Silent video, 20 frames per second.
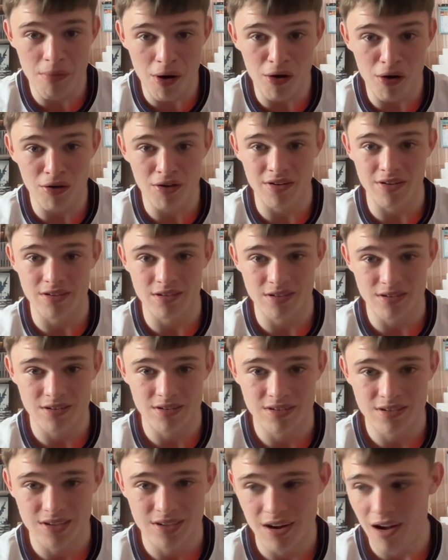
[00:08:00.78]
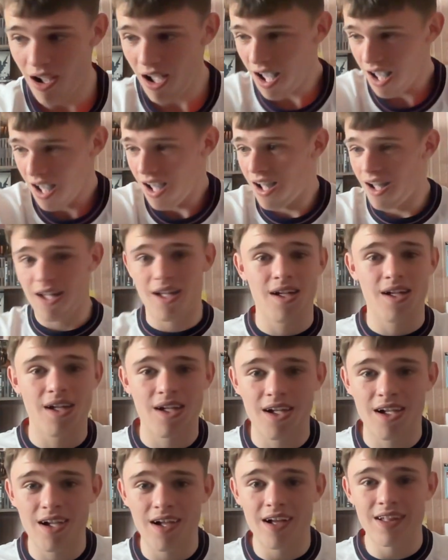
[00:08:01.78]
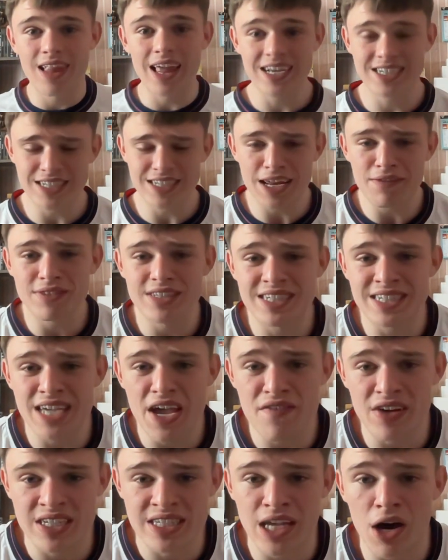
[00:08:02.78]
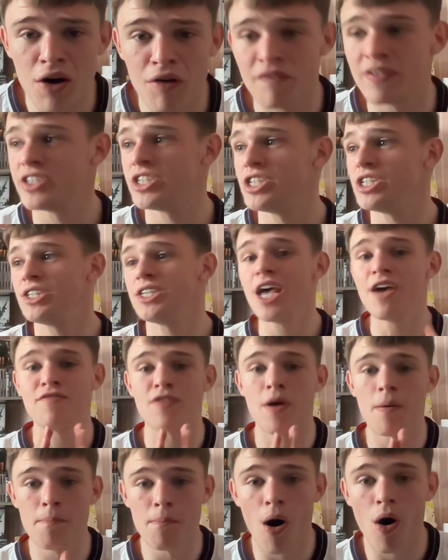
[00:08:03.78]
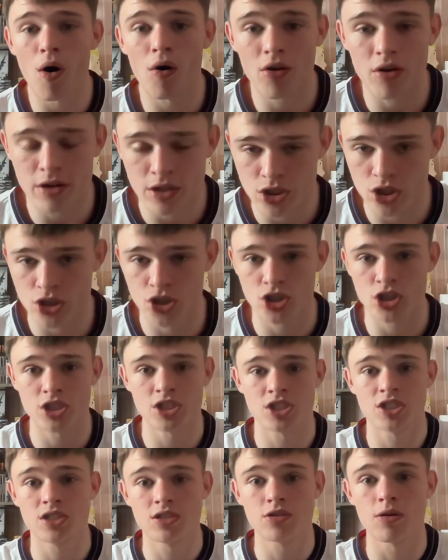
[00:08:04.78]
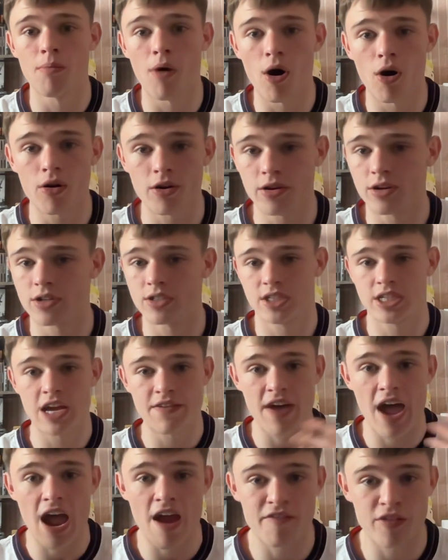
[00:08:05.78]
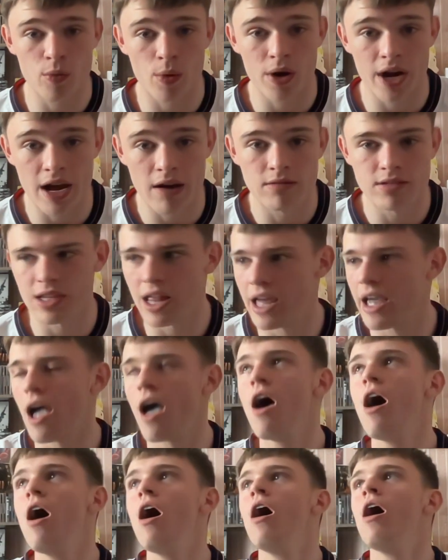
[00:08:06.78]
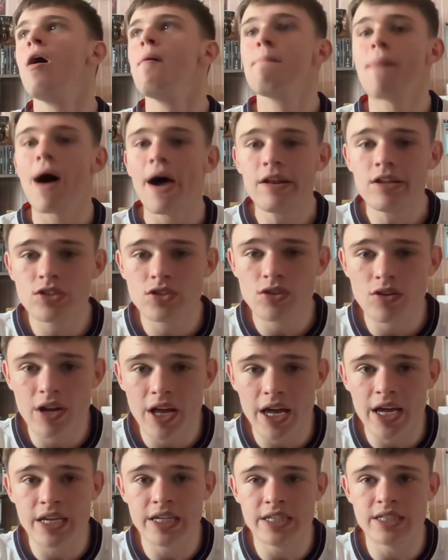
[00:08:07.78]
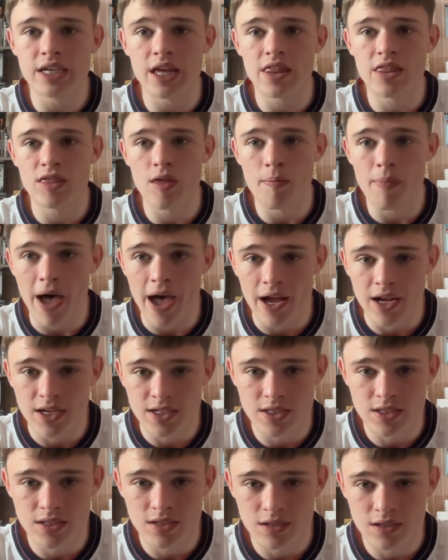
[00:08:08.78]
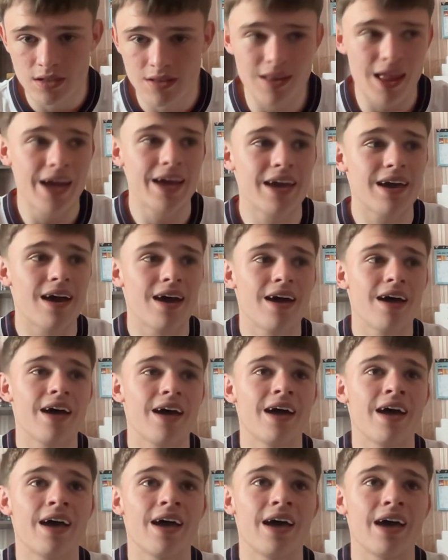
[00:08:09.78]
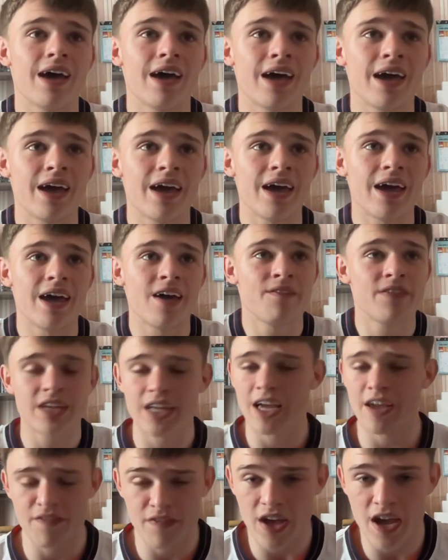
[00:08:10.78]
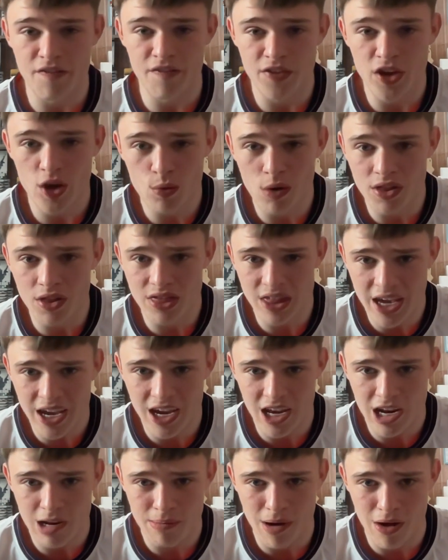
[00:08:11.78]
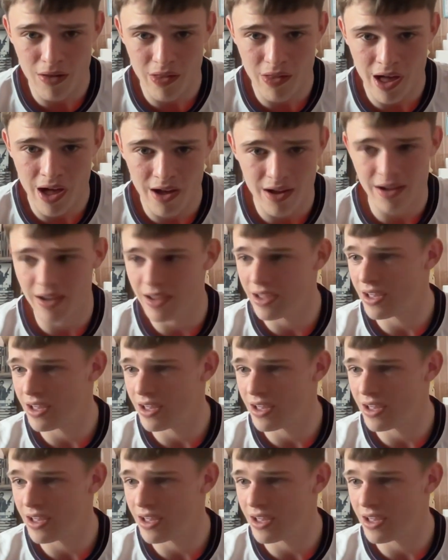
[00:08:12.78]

Morgan. Like, she didn't even save herself. She saved Morgan so Morgan could save everyone else. Like, Madison is the best. Like, if you were thinking about that,